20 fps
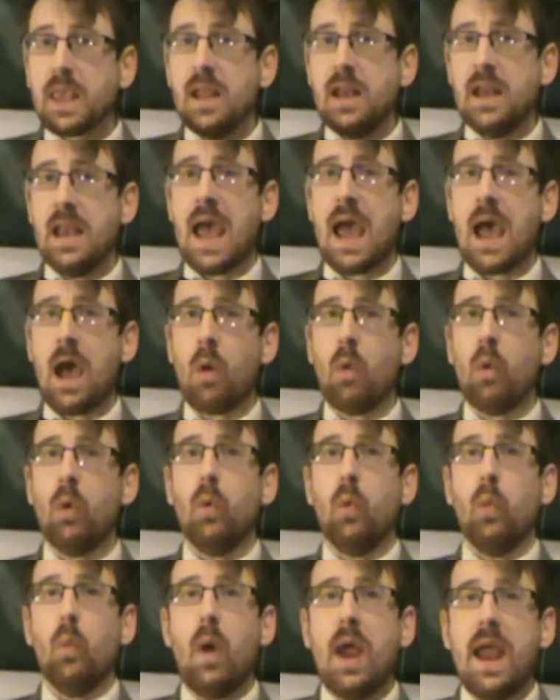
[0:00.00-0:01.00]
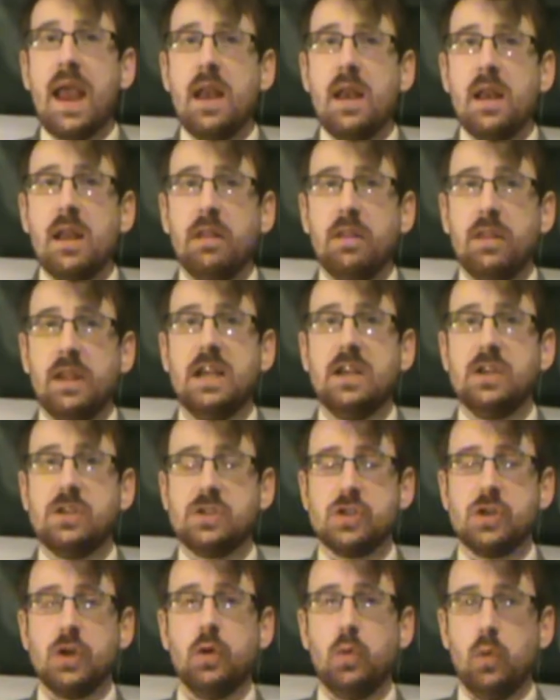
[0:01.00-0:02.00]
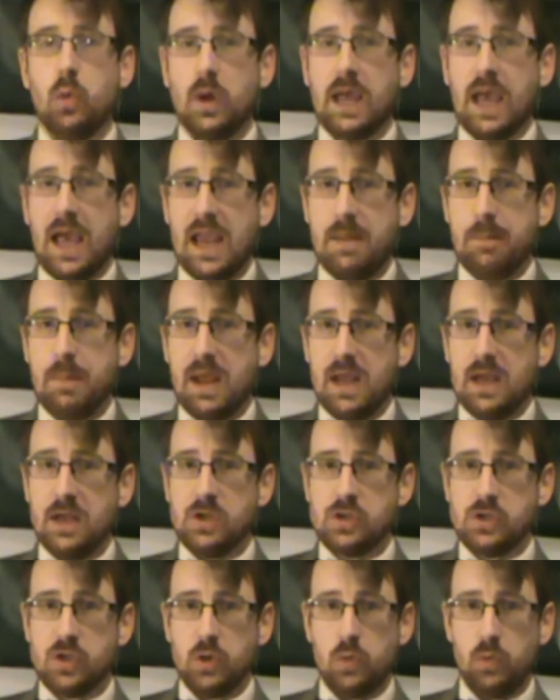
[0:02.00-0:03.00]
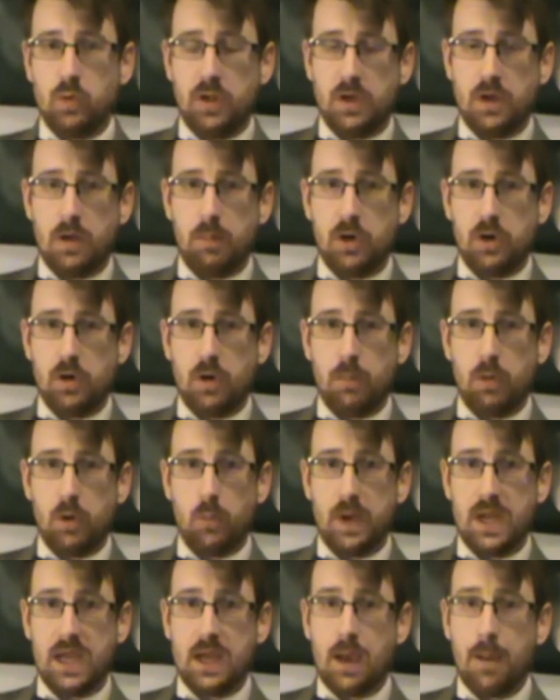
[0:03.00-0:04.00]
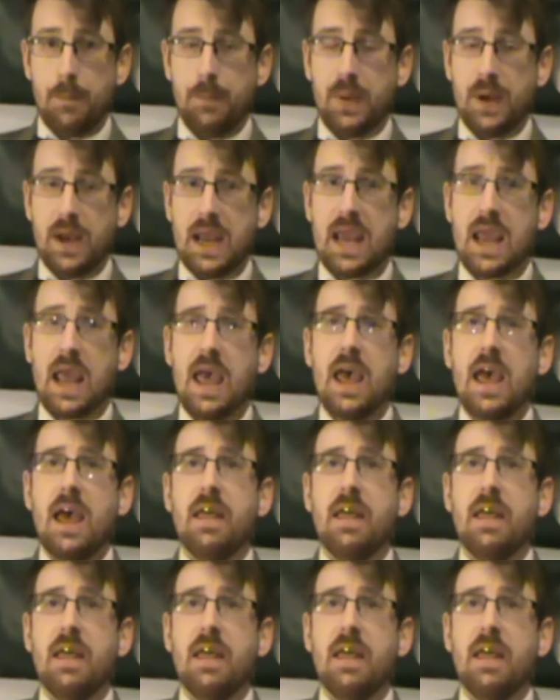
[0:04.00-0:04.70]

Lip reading: Now, when these two came into the WWE company,